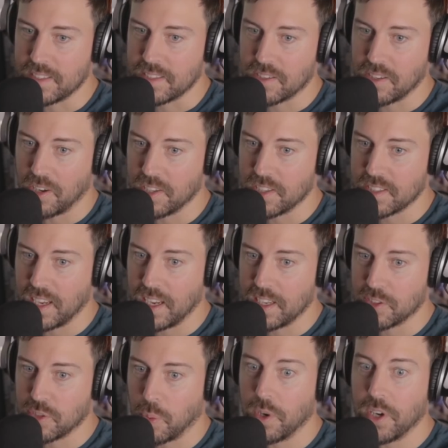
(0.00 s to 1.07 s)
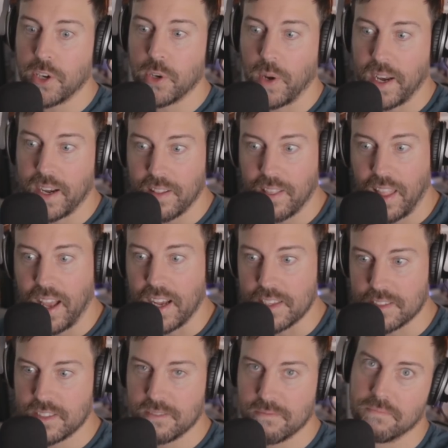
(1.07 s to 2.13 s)
it starts at 20 grand
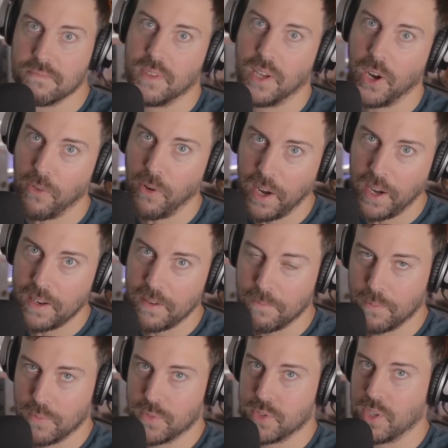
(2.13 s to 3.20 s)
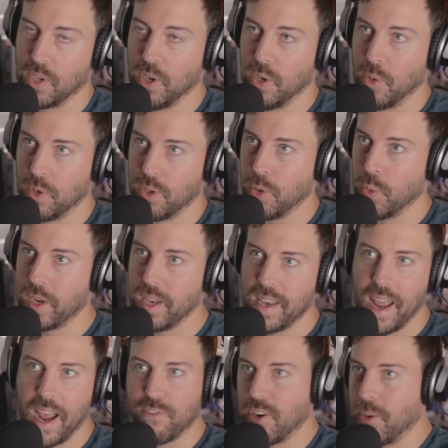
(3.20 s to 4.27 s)
less. All right, so you would
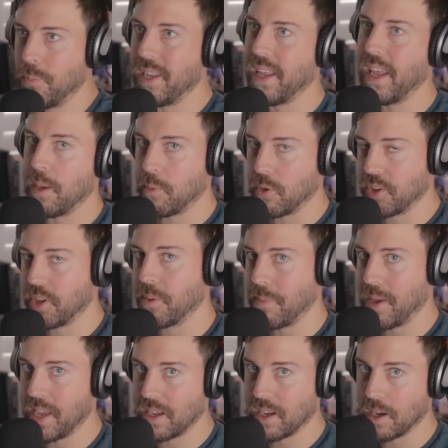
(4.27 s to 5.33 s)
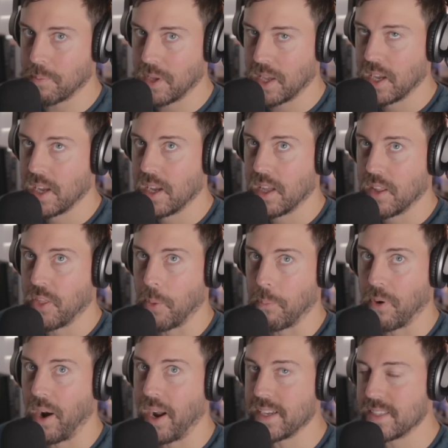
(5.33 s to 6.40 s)
never be able to make up the
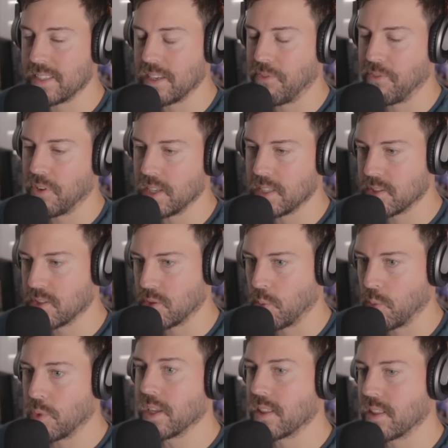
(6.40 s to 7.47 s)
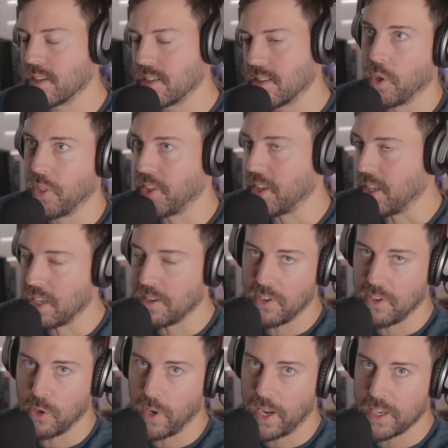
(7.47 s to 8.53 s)
price difference with the
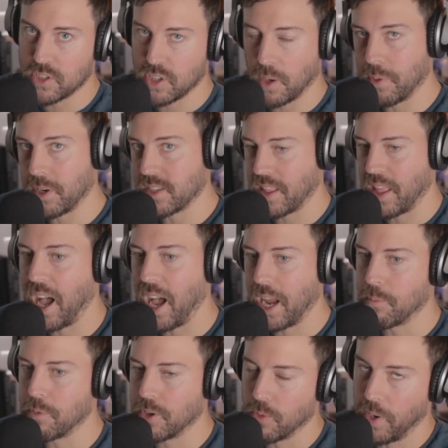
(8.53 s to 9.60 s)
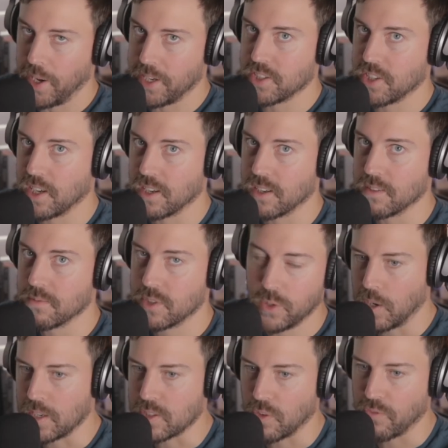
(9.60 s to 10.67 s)
EV range compared to the hybrid range here. All
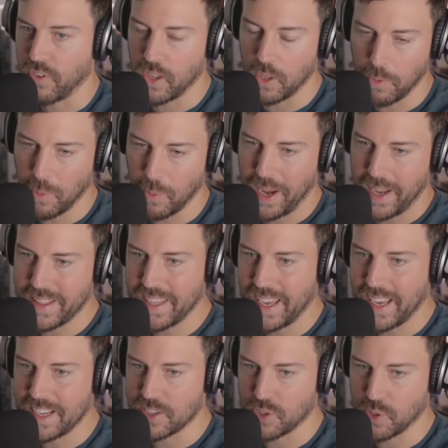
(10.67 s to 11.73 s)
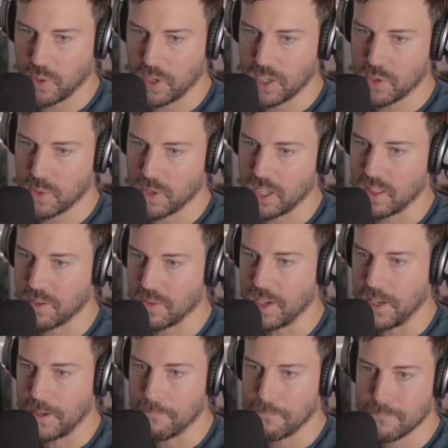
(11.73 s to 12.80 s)
right, so available by the end of
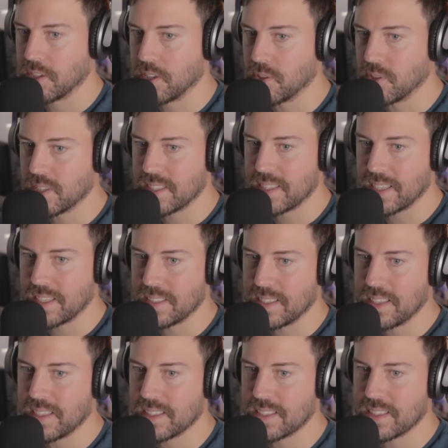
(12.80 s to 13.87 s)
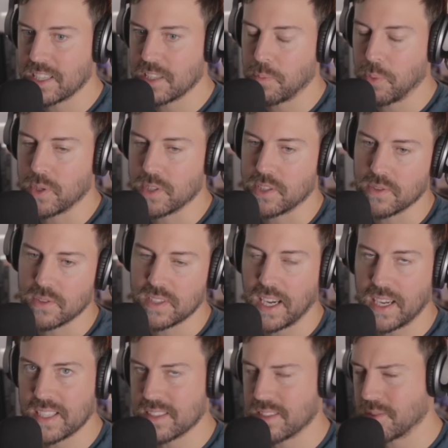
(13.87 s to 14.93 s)
2023. 0 to 60 in 6.2
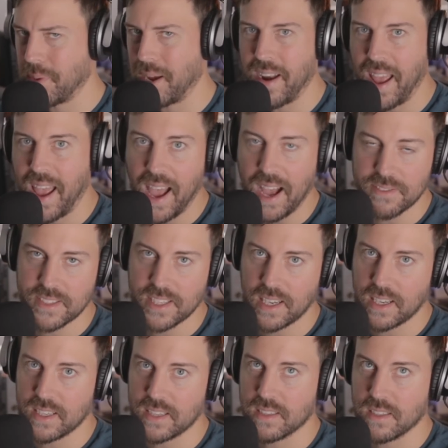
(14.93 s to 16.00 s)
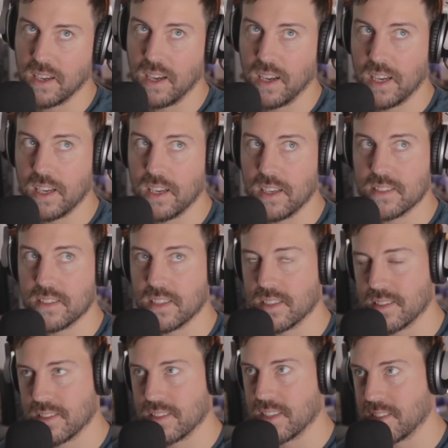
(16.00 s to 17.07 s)
seconds is about a half second to
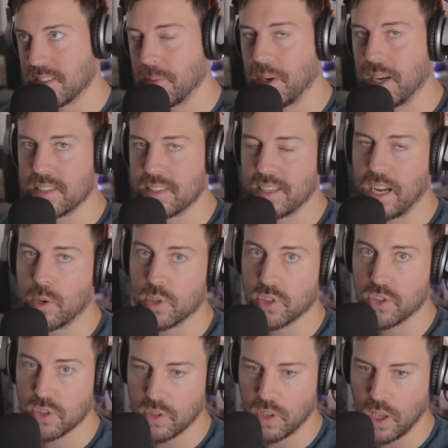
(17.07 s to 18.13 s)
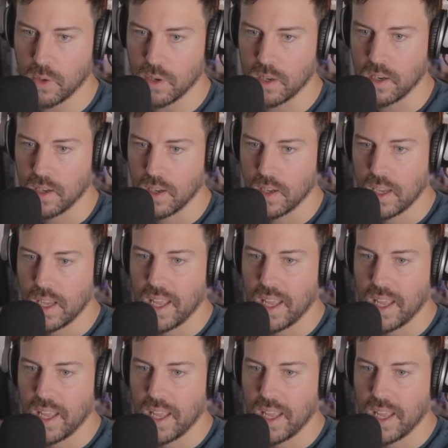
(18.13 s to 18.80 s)
60 miles an hour slower